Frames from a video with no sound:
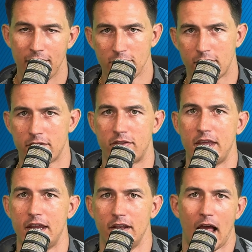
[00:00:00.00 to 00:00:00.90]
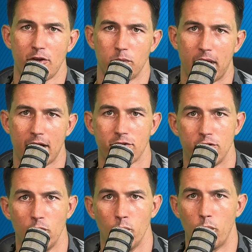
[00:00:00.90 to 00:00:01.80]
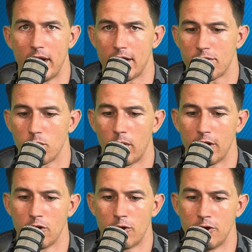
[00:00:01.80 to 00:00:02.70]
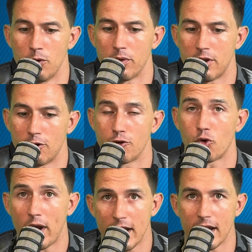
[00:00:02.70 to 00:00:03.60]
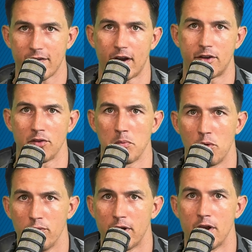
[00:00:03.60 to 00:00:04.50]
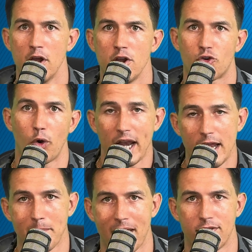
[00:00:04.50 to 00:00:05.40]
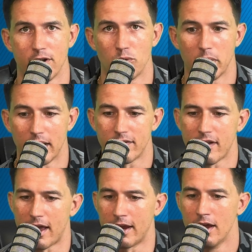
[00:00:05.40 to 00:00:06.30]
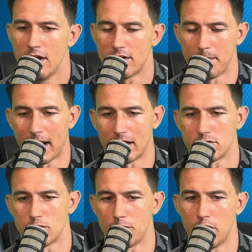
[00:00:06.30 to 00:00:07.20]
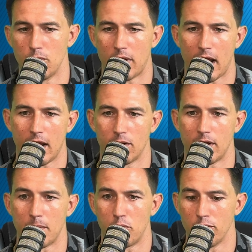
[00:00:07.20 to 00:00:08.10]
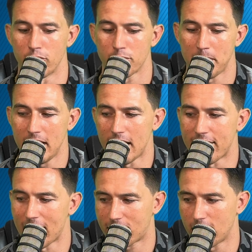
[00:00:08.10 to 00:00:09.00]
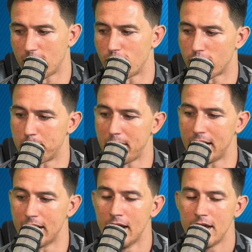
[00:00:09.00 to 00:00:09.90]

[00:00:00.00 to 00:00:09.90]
And this is the last one that has to do with what you can do within your training, scientifically proven training methods, we could say, to make it so you can improve your speed. And that's going to just be